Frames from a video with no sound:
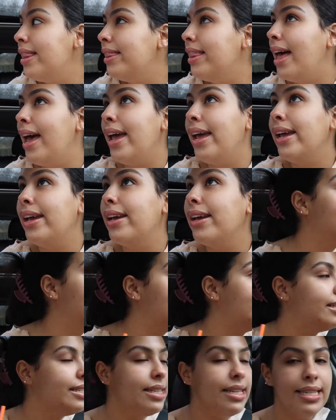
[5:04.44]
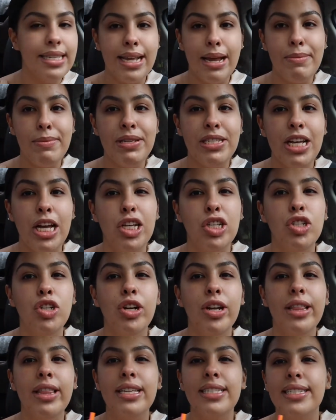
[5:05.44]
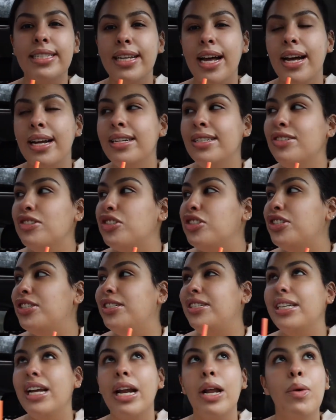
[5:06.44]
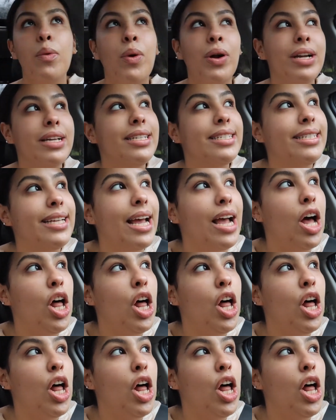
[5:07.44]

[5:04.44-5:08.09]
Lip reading: Like, this is the same as yesterday. The sun just didn't want to say